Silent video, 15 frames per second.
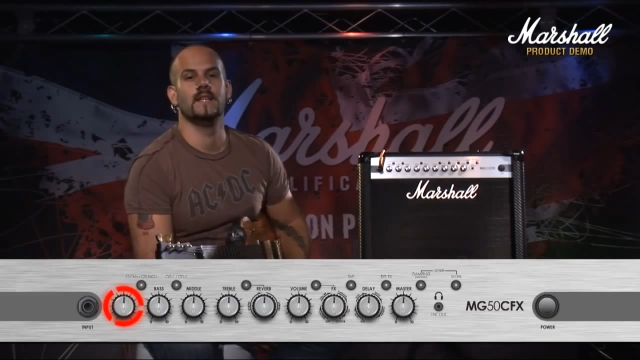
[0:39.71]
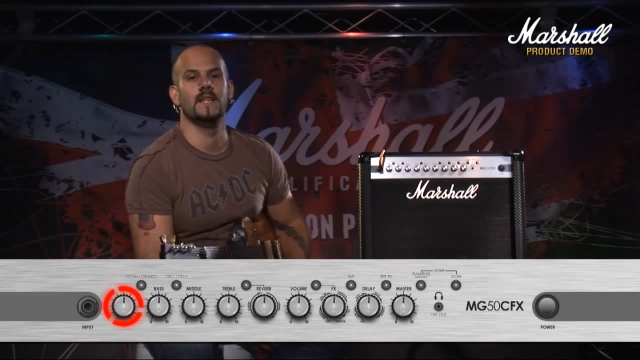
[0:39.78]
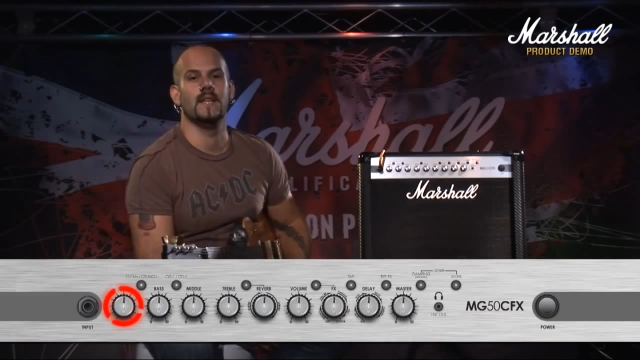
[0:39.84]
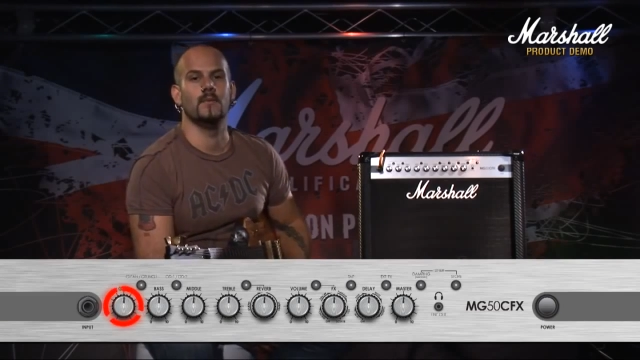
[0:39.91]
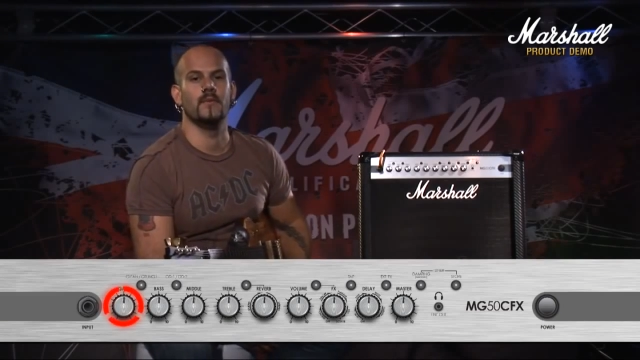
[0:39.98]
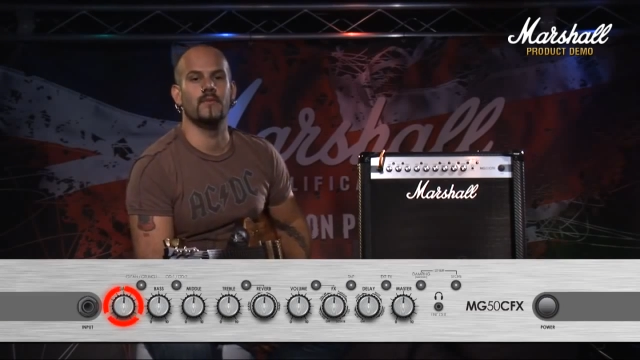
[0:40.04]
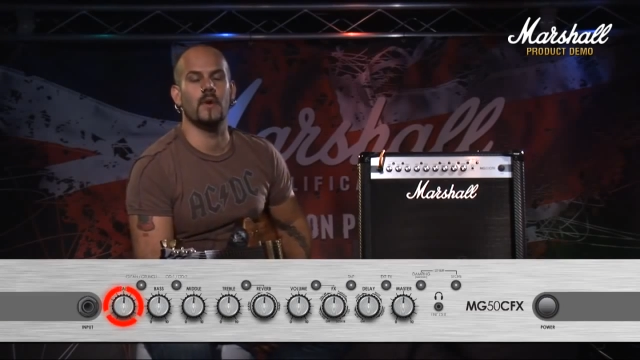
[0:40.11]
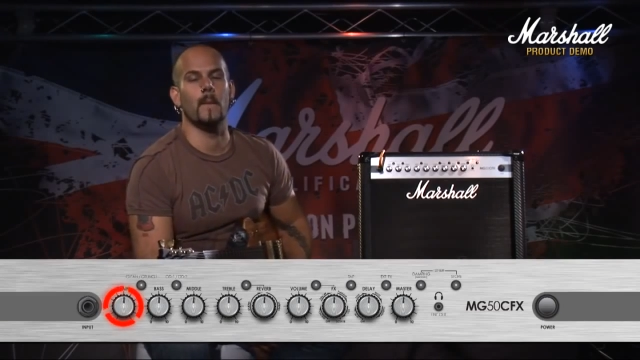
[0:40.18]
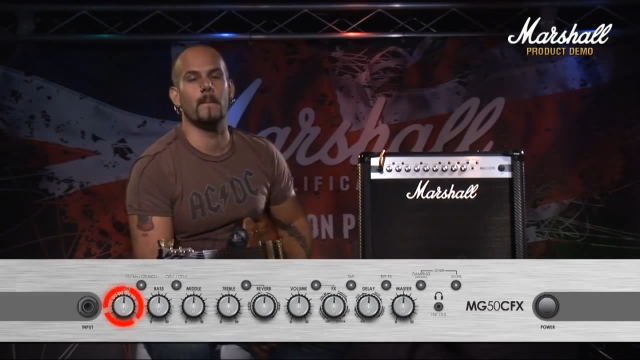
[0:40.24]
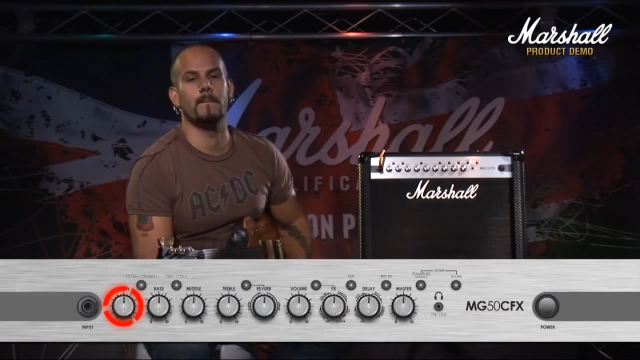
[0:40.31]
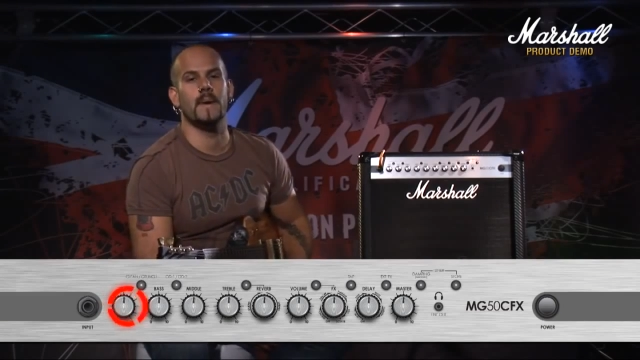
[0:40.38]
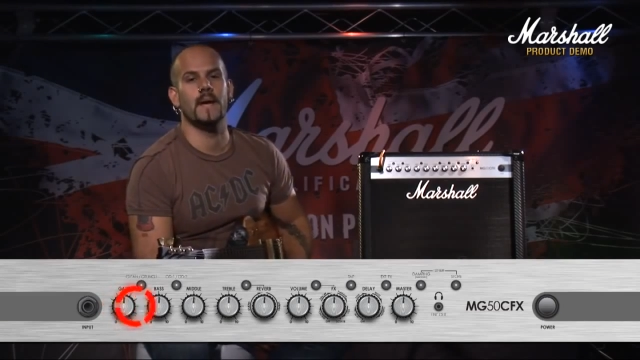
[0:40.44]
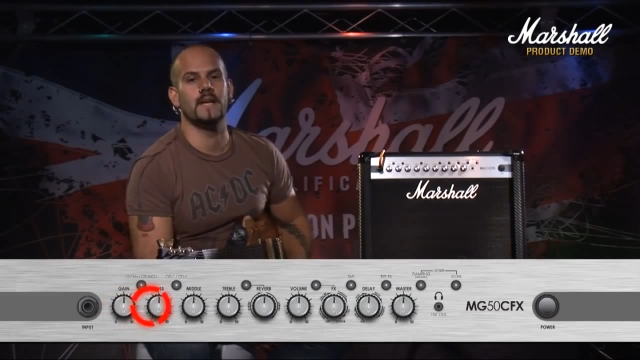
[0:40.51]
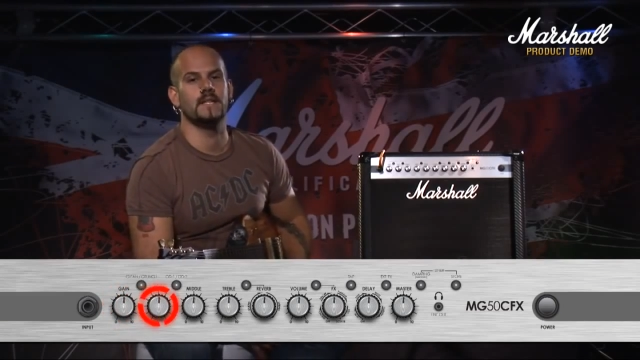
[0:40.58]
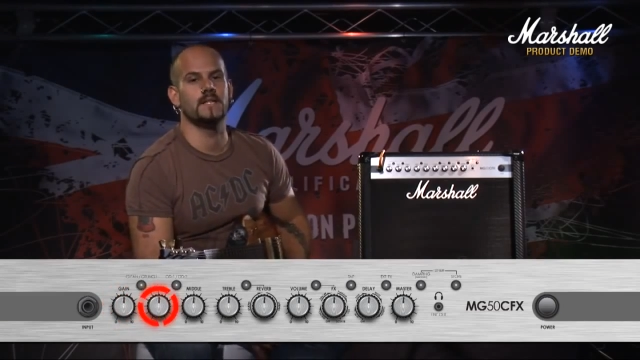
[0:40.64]
then we've
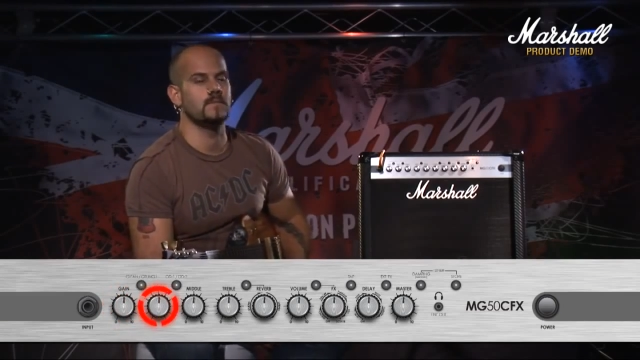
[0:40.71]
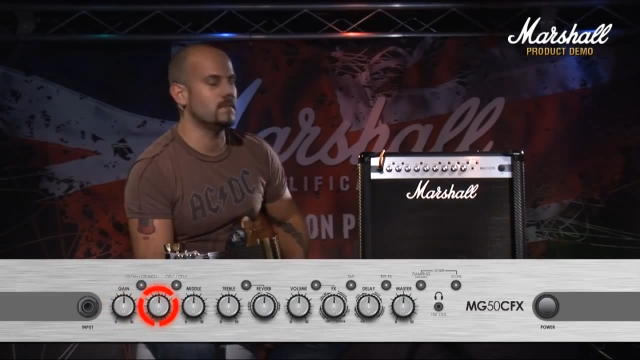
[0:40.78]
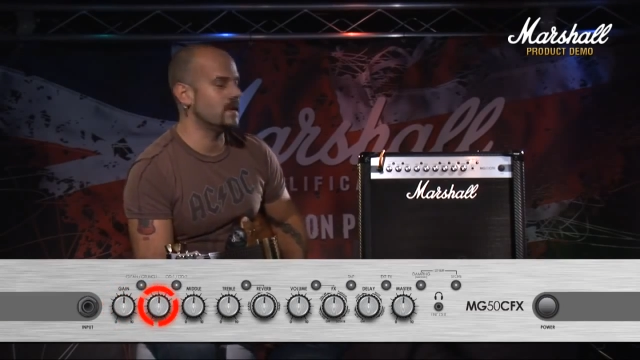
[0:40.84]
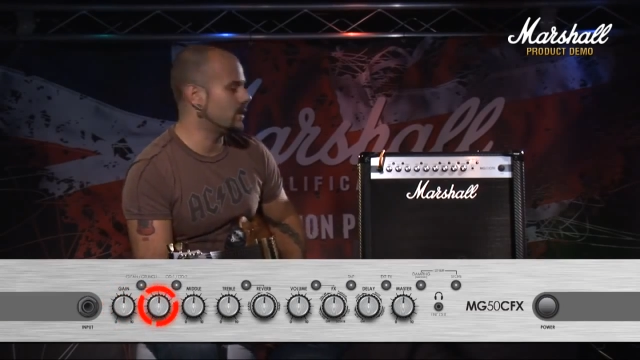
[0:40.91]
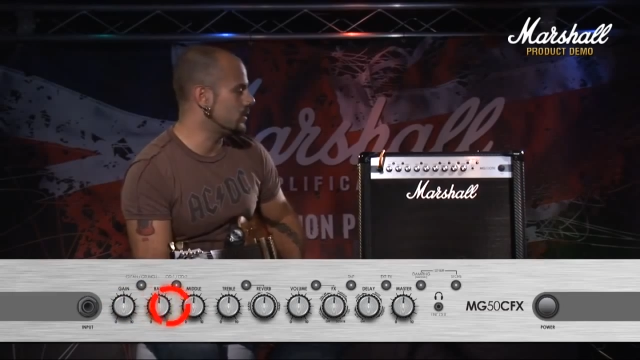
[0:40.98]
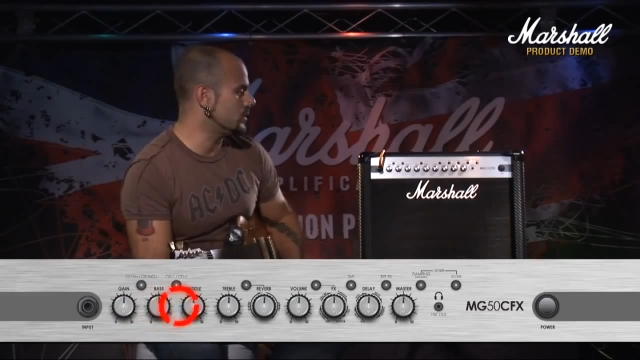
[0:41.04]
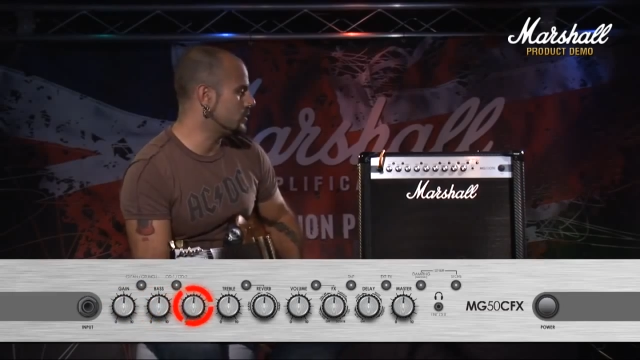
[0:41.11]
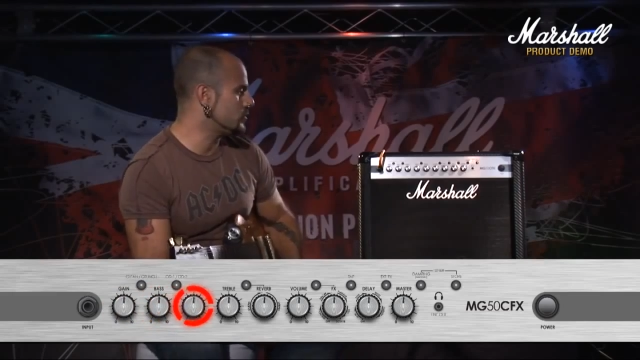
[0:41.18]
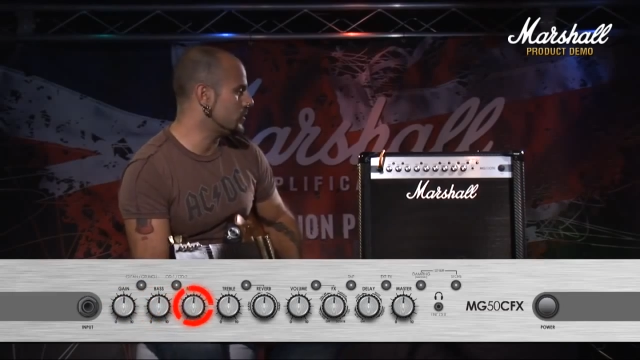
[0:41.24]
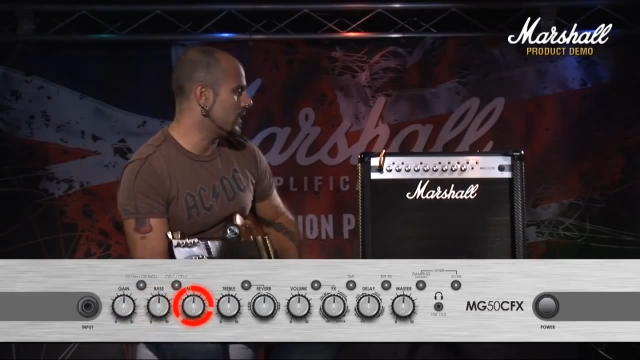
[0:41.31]
got bass, middle and